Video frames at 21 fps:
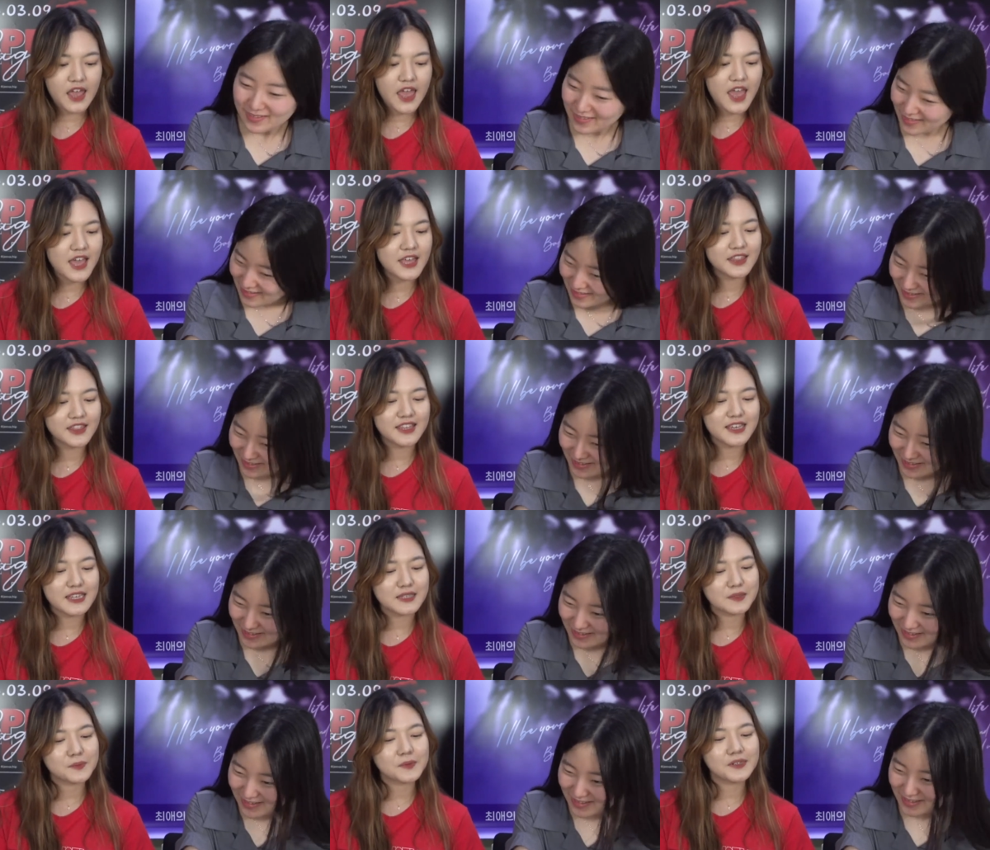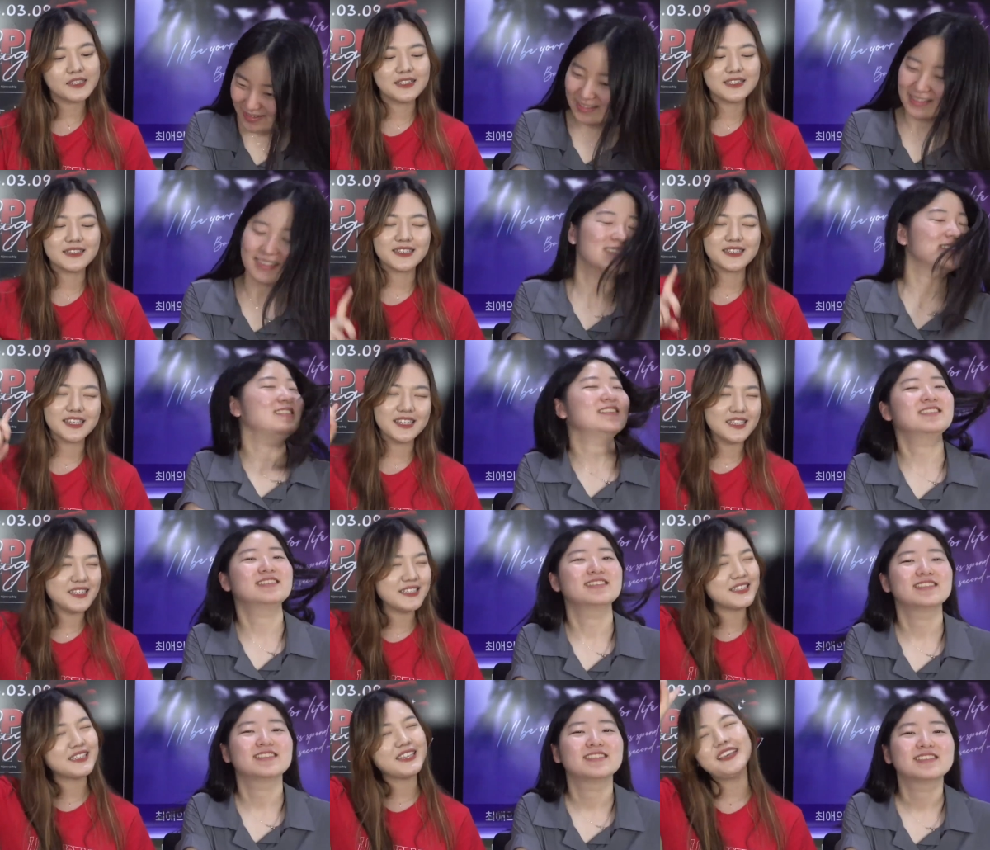Speaker 1: And this one is
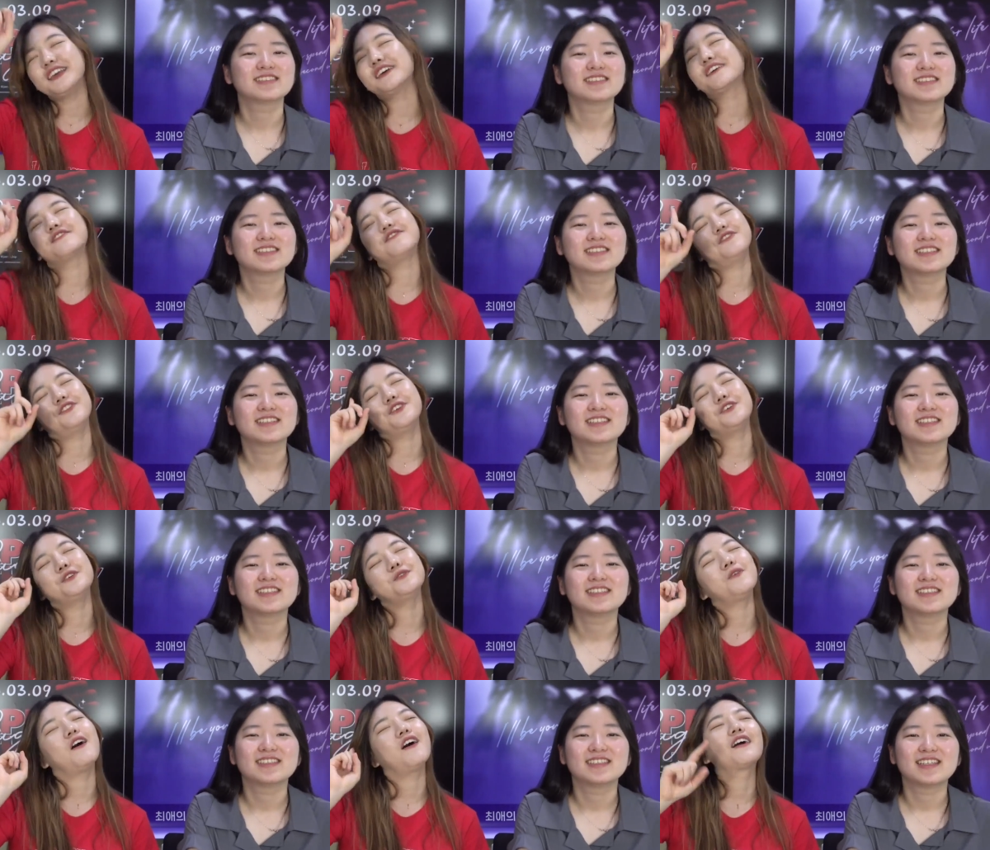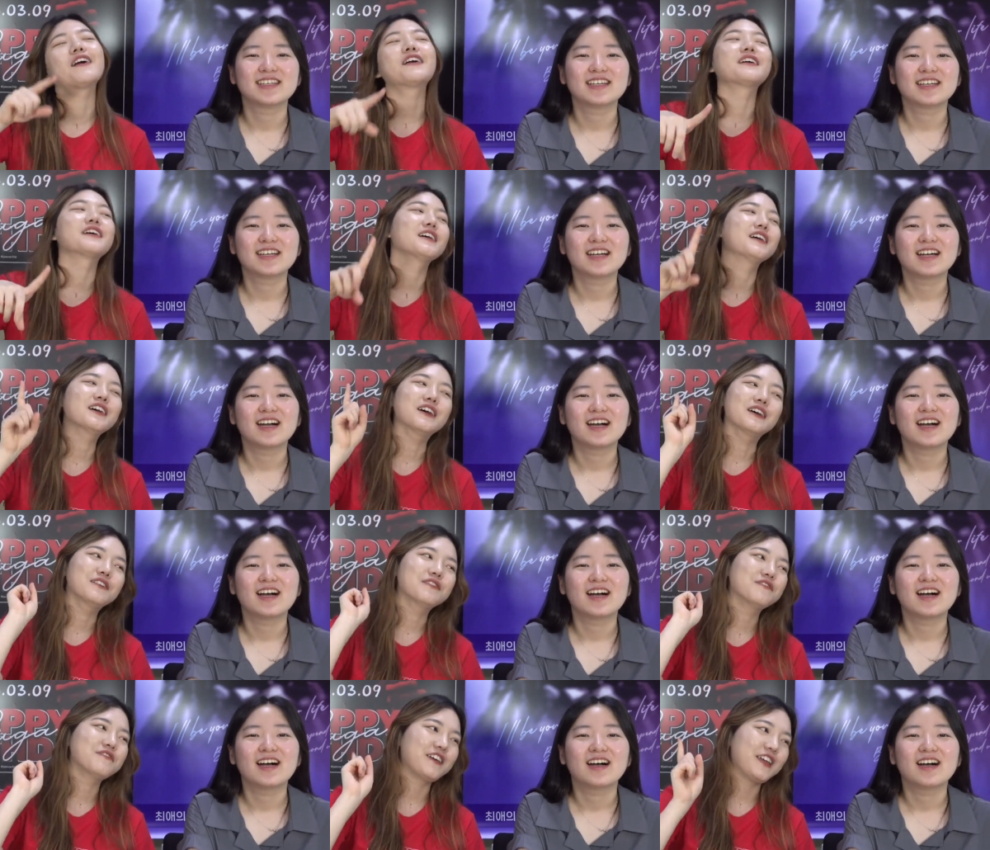easy if you are
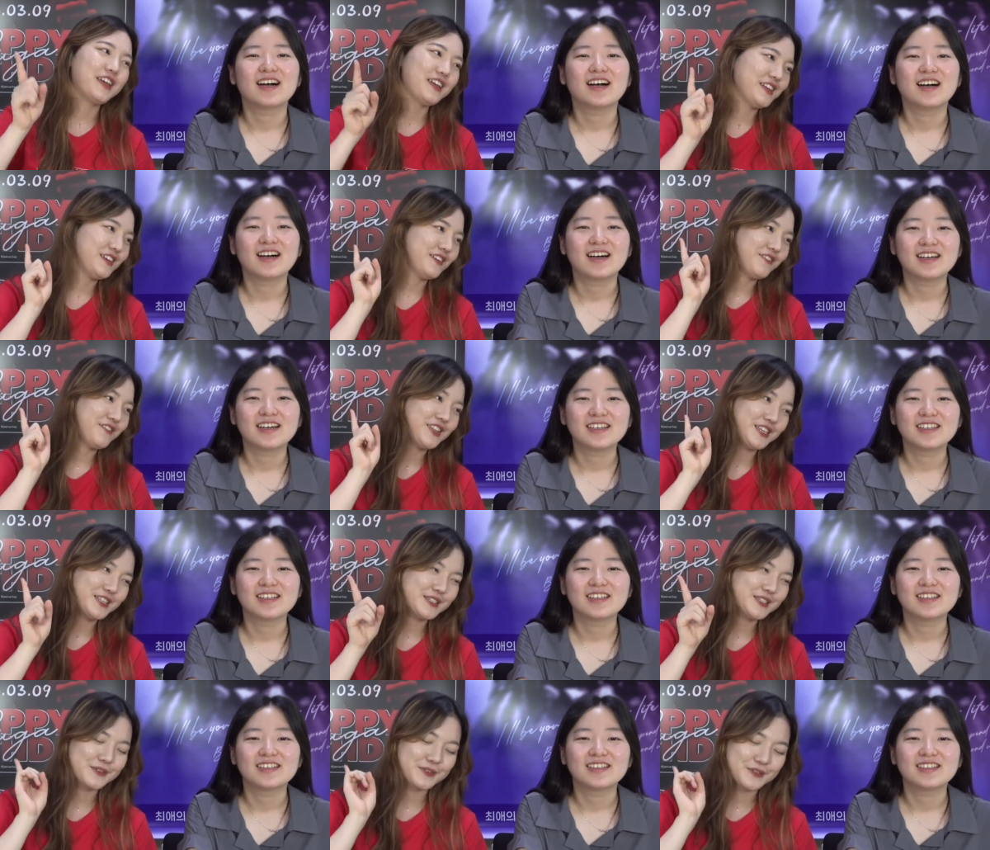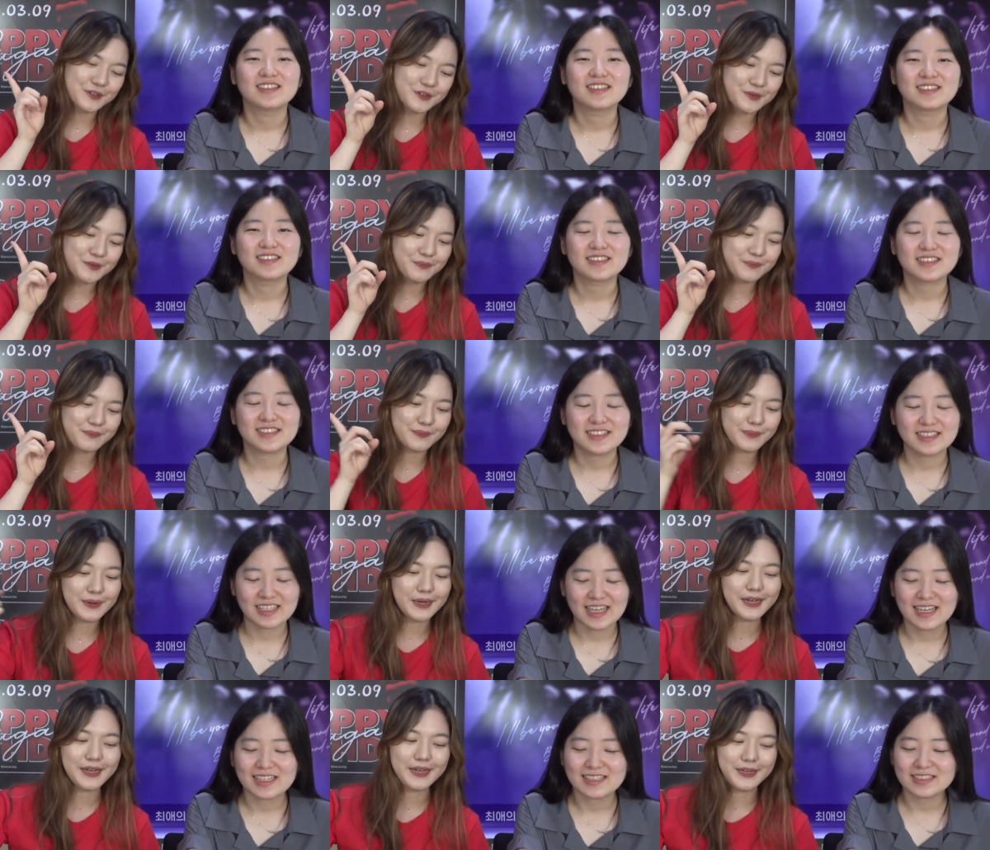a fan of this group.
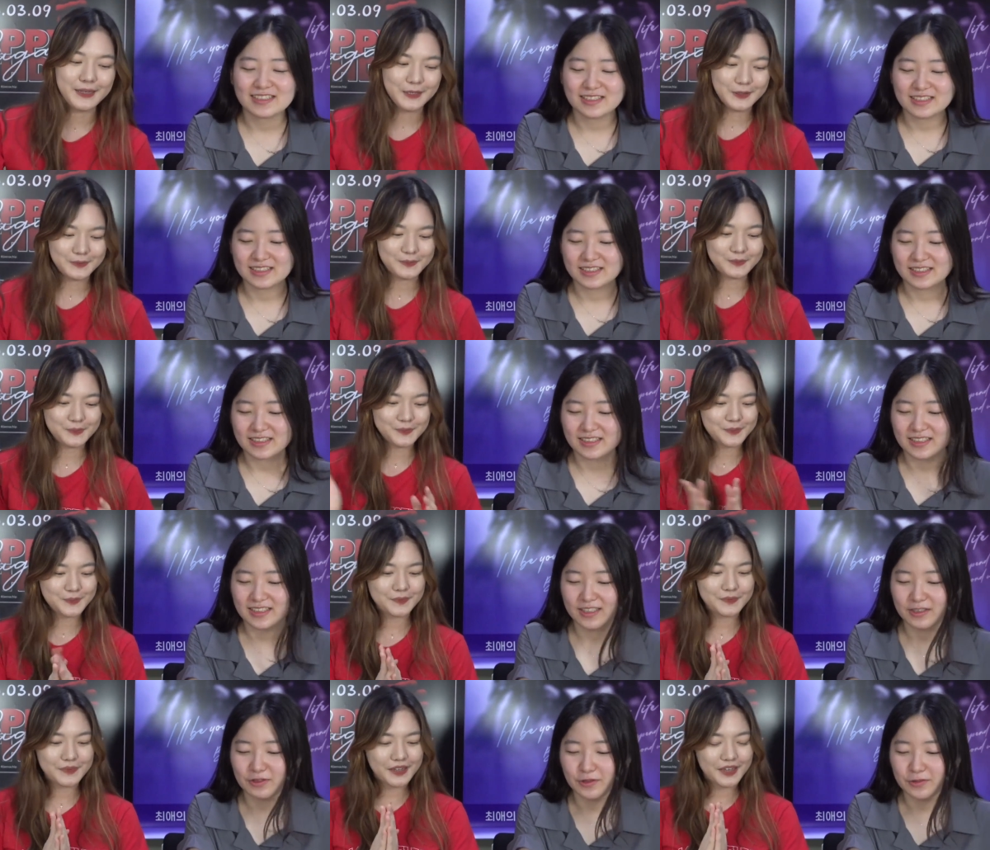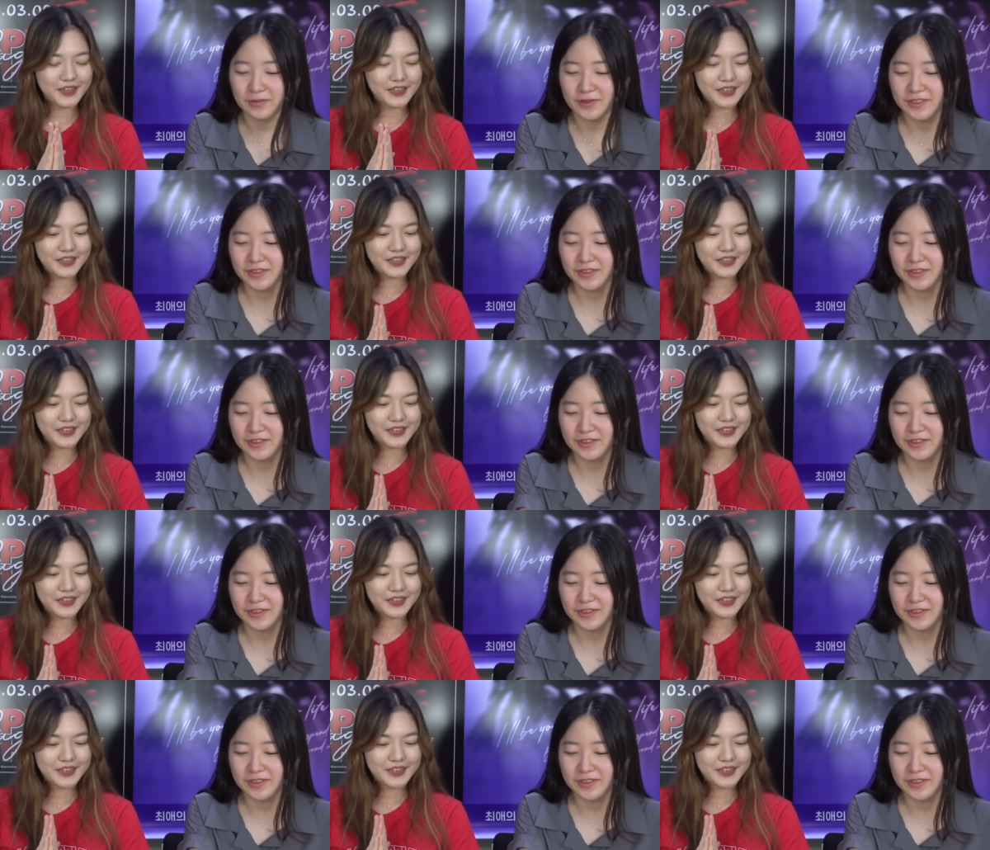Yes, it would be